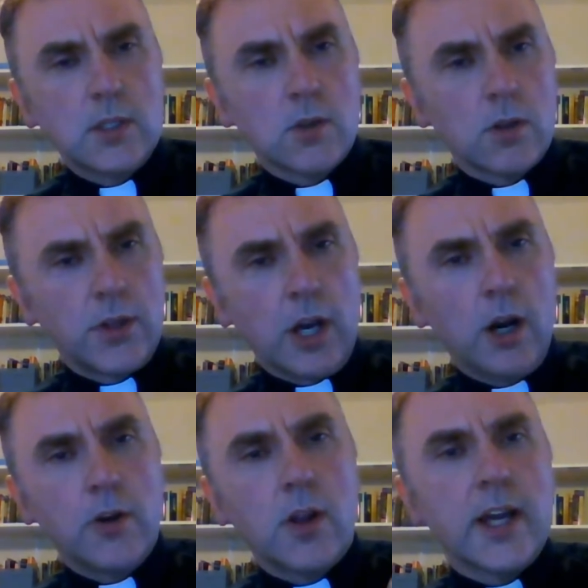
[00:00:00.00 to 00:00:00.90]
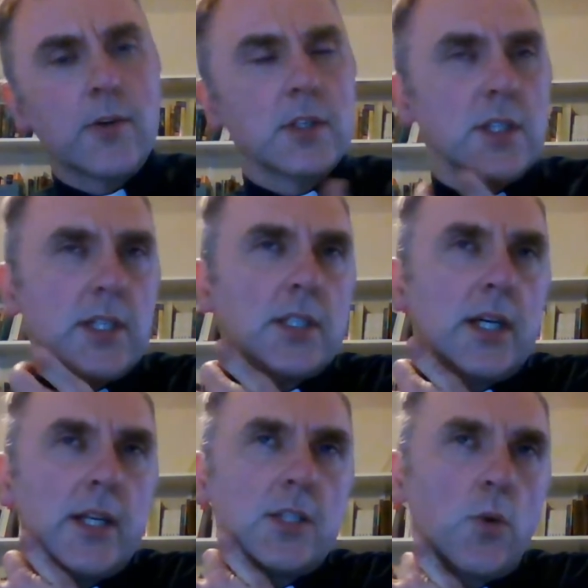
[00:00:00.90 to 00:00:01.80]
So the outer layer is
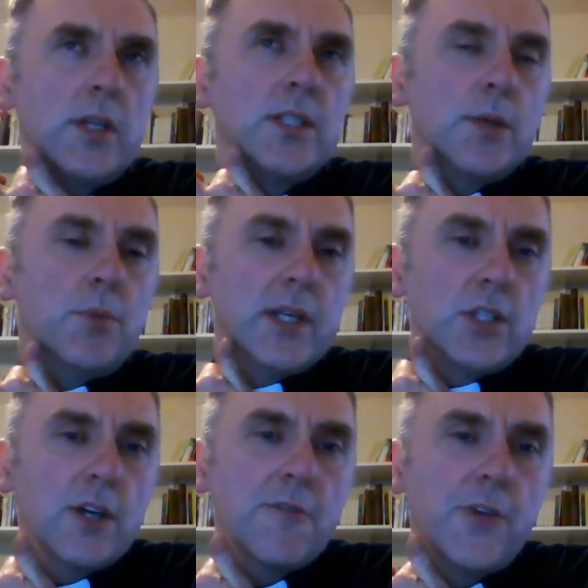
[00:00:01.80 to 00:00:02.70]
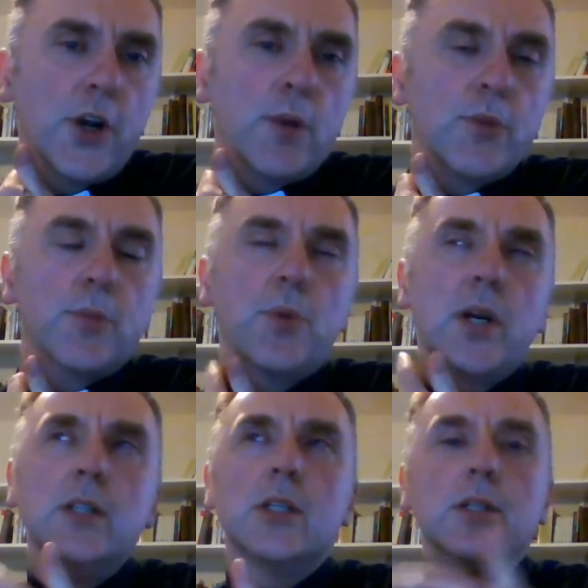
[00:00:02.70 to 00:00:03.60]
this, and it's quite simply to affirm that
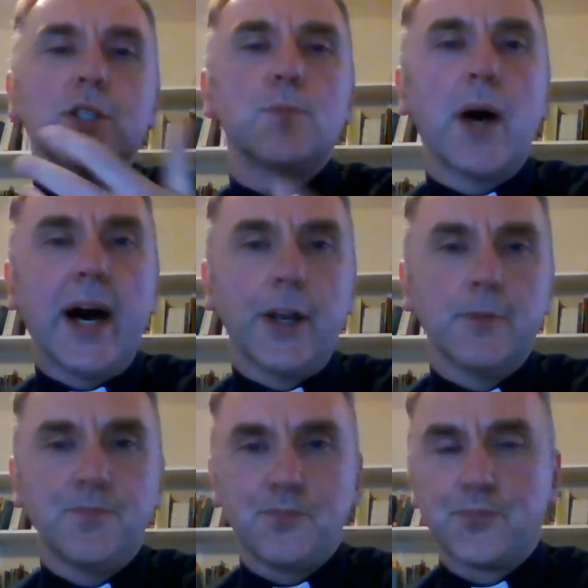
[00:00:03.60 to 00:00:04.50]
prejudice is bad,